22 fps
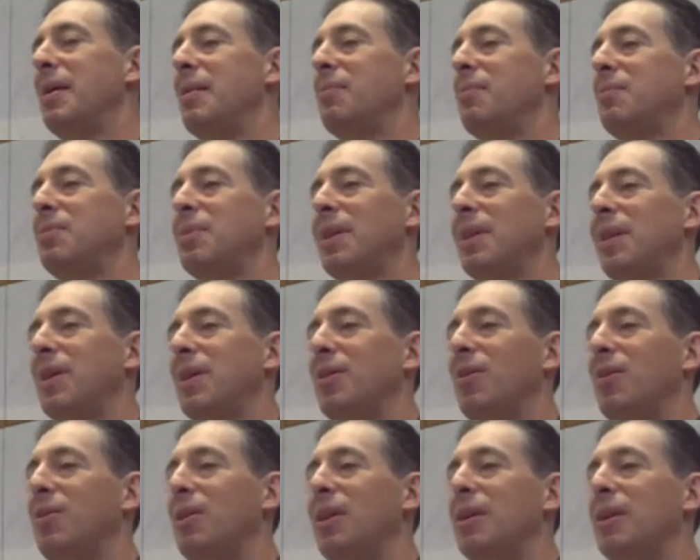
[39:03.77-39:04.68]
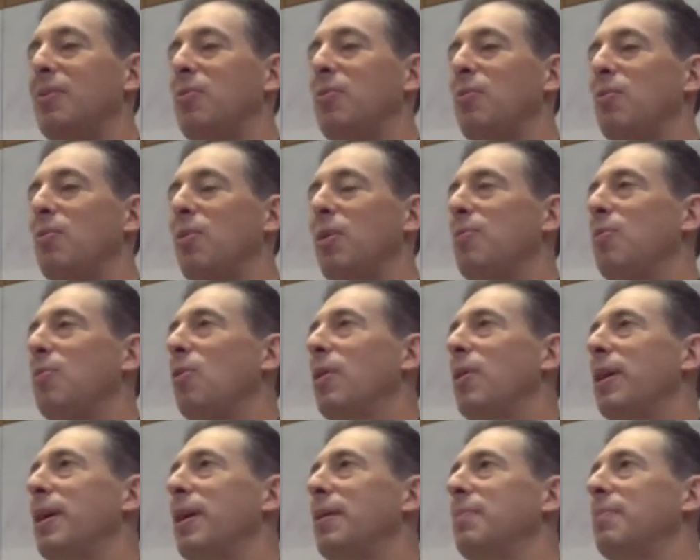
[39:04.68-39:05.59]
it's like early one
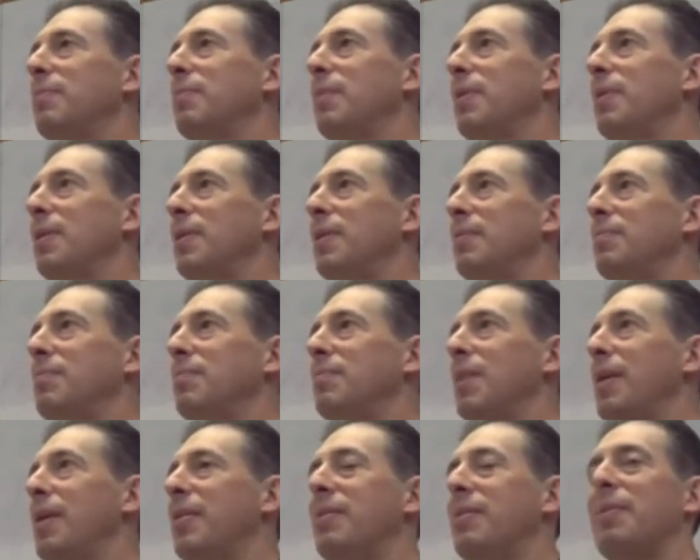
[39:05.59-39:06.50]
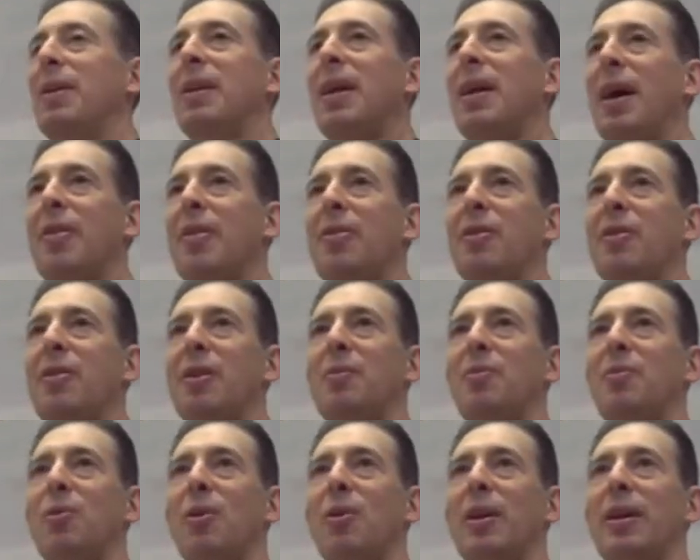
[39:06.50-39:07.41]
morning, I think about 9:30 in
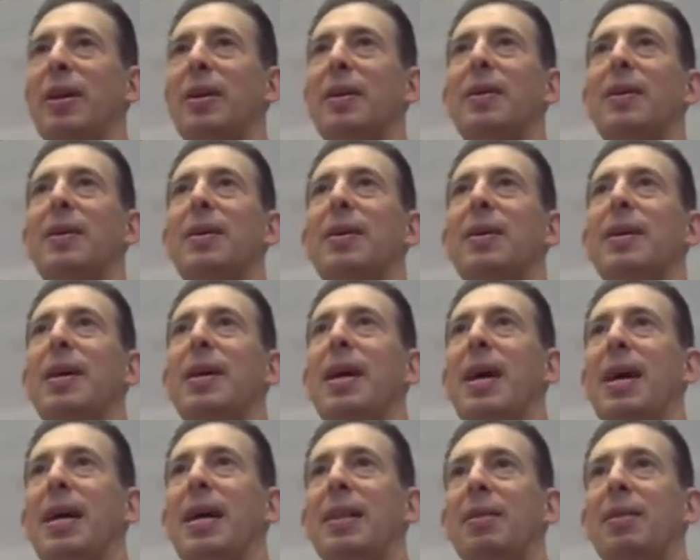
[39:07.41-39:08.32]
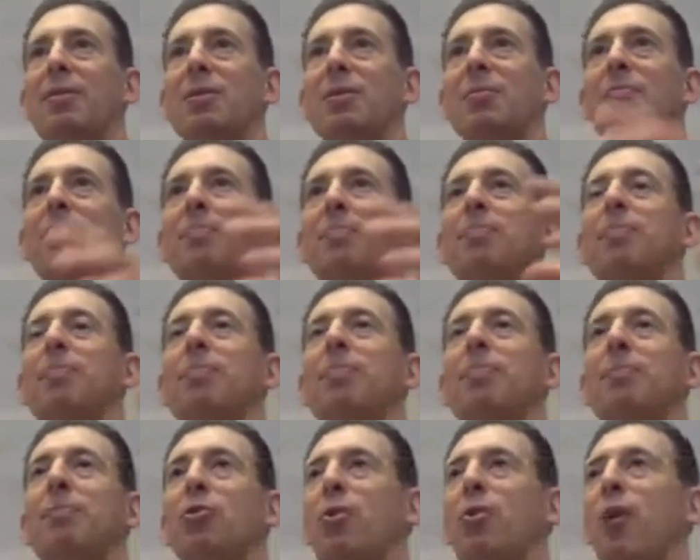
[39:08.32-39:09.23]
the morning, and there was a
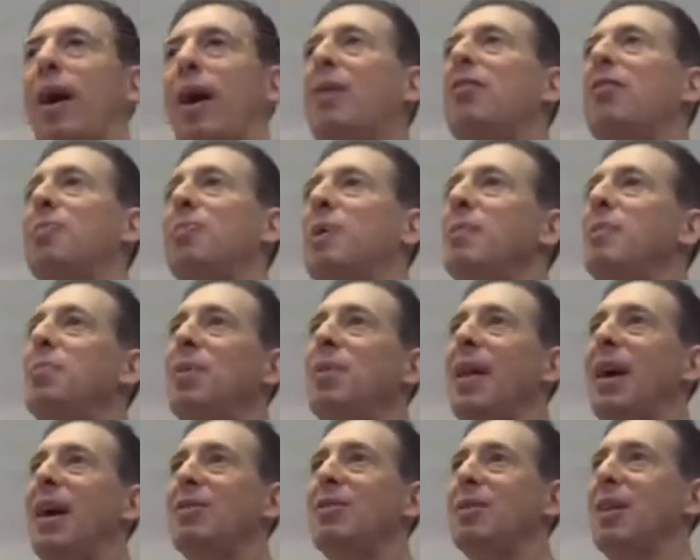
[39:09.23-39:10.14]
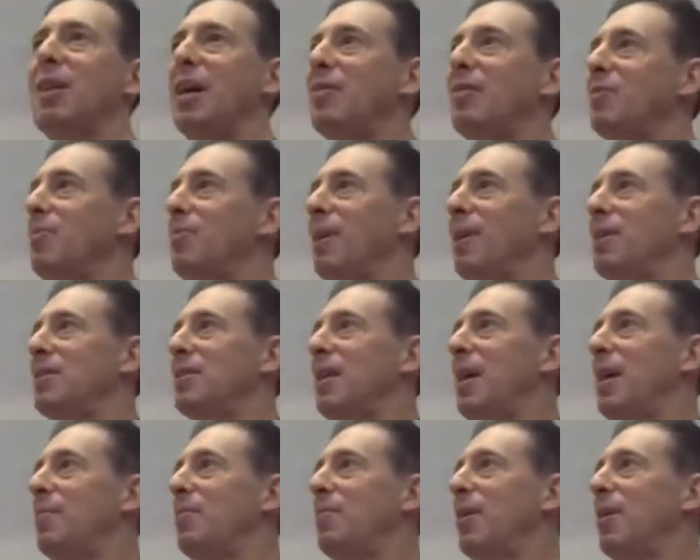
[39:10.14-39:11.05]
crowd of people outside of a branch
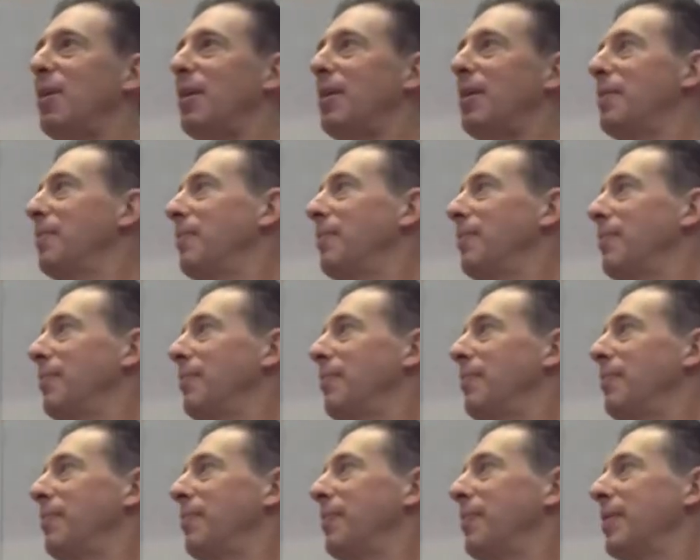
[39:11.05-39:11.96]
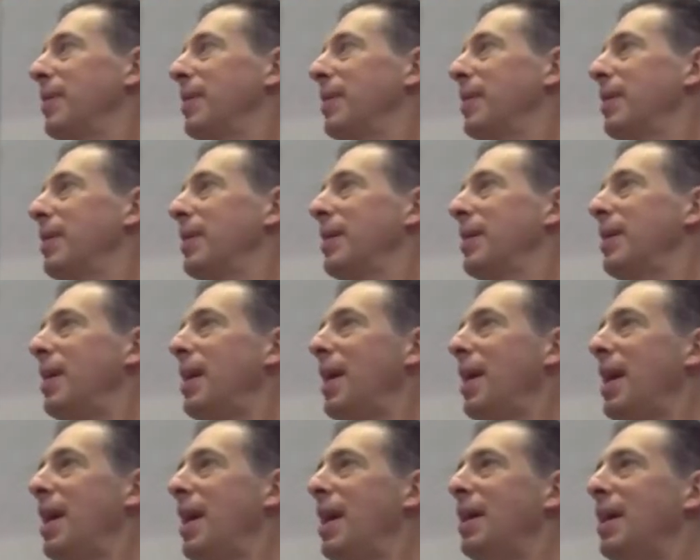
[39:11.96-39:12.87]
library.
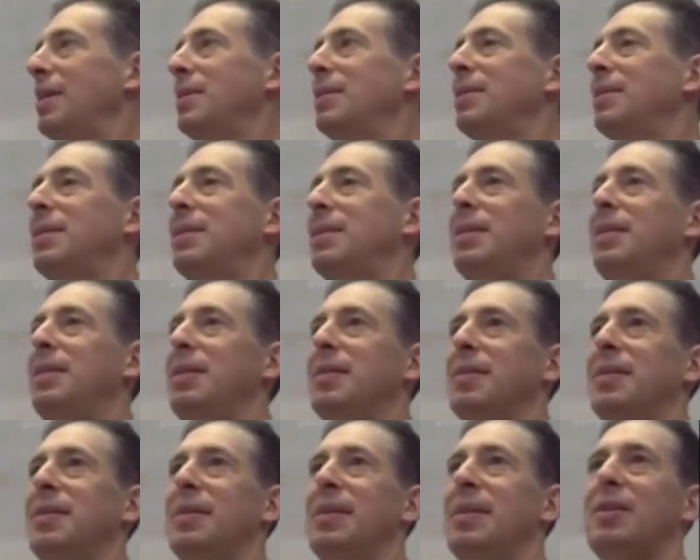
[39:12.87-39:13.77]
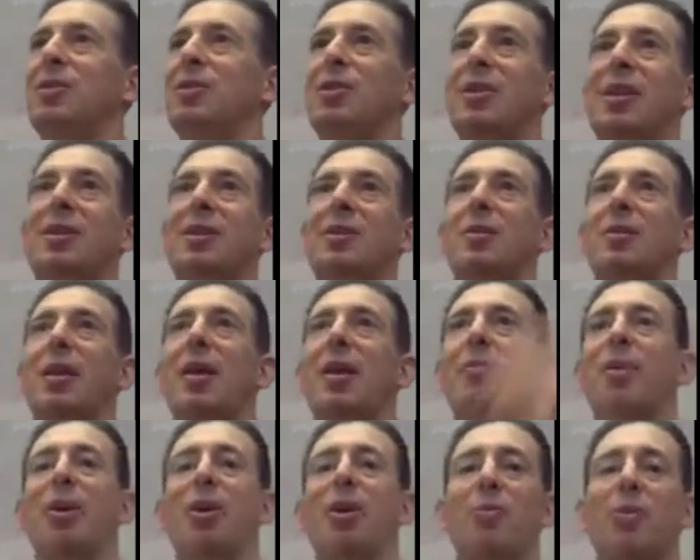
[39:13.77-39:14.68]
And it turned out the
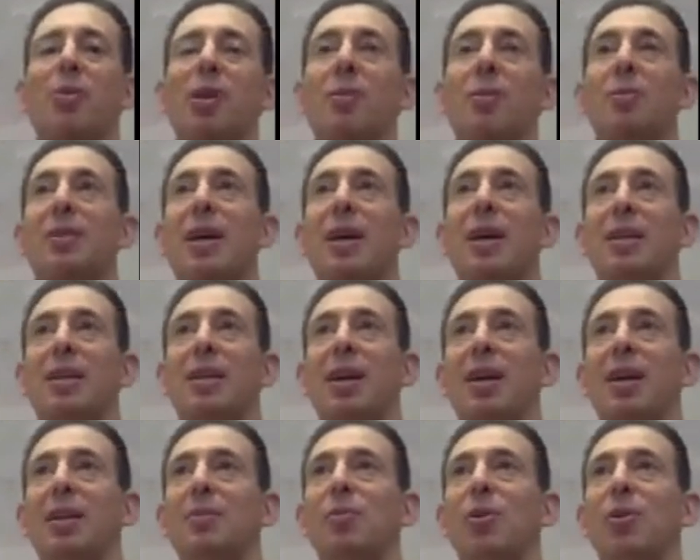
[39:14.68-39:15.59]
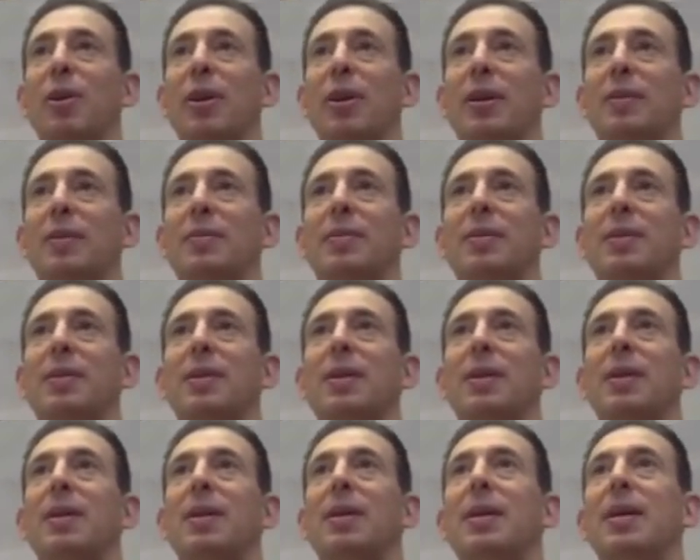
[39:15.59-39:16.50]
library opened up at 10 o'clock in the morning.
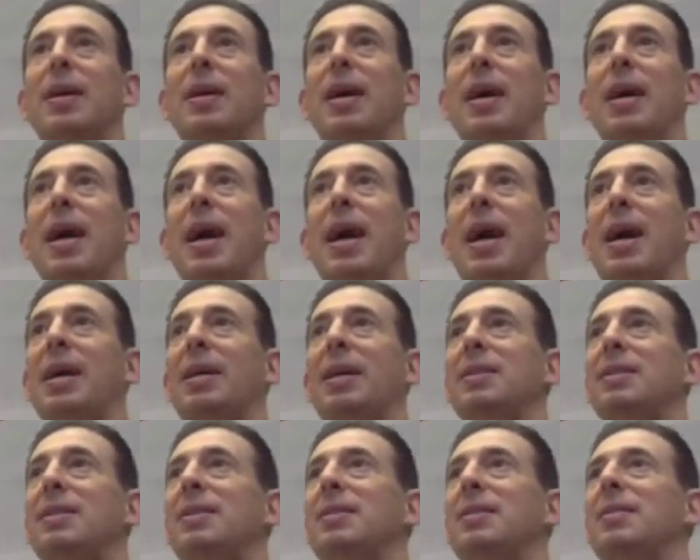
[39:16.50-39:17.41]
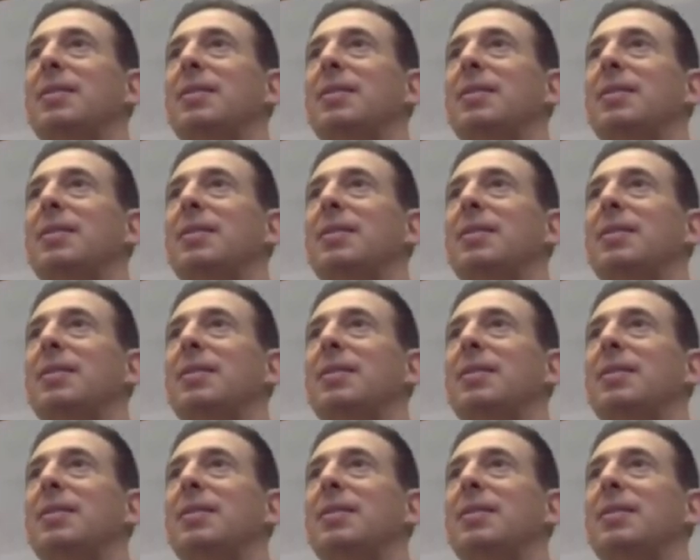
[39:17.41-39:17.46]
And